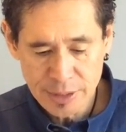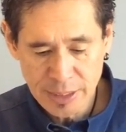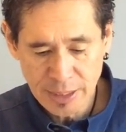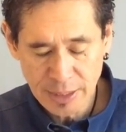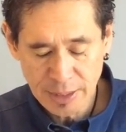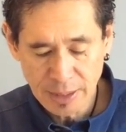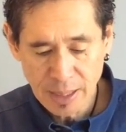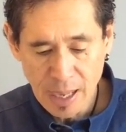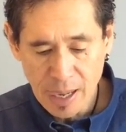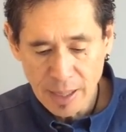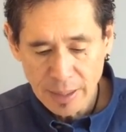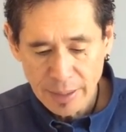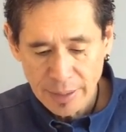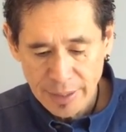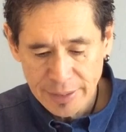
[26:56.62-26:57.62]
D,
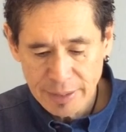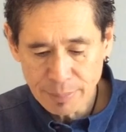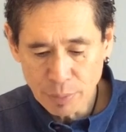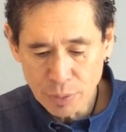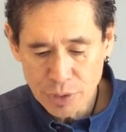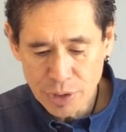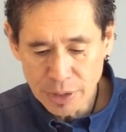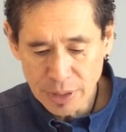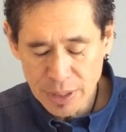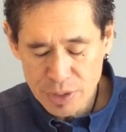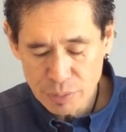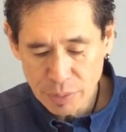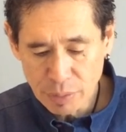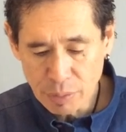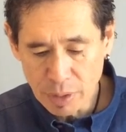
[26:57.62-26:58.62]
any
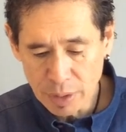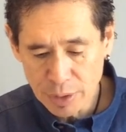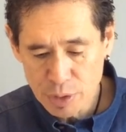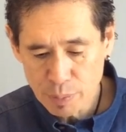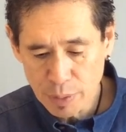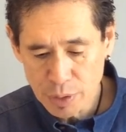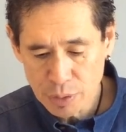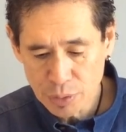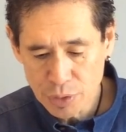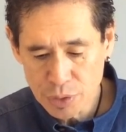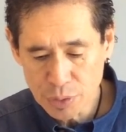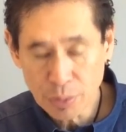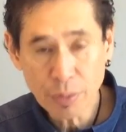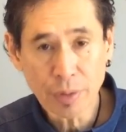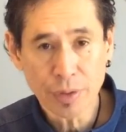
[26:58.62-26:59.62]
merchandise requiring special
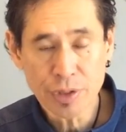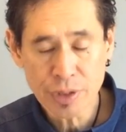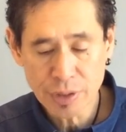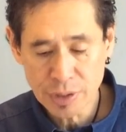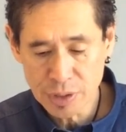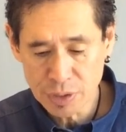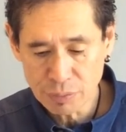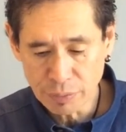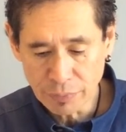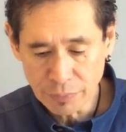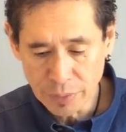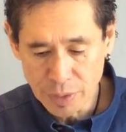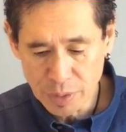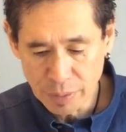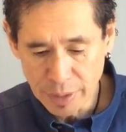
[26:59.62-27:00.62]
storage such as
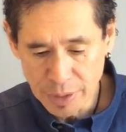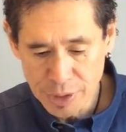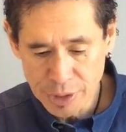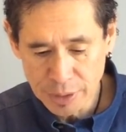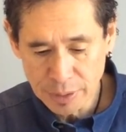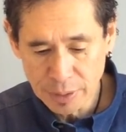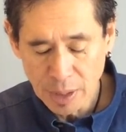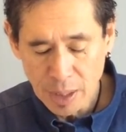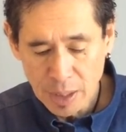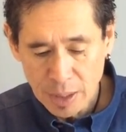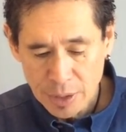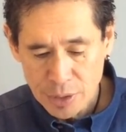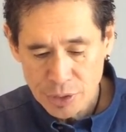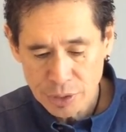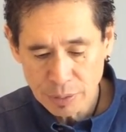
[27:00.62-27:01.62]
refrigeration
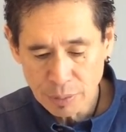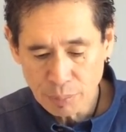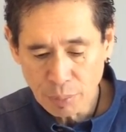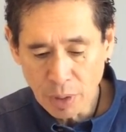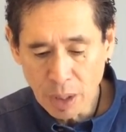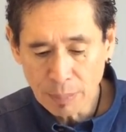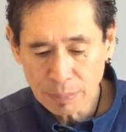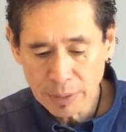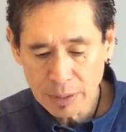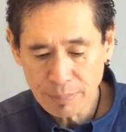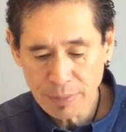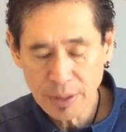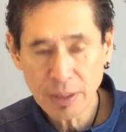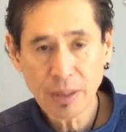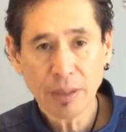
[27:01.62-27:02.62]
should promptly
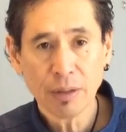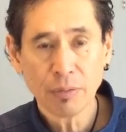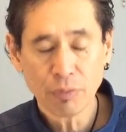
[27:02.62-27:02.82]
be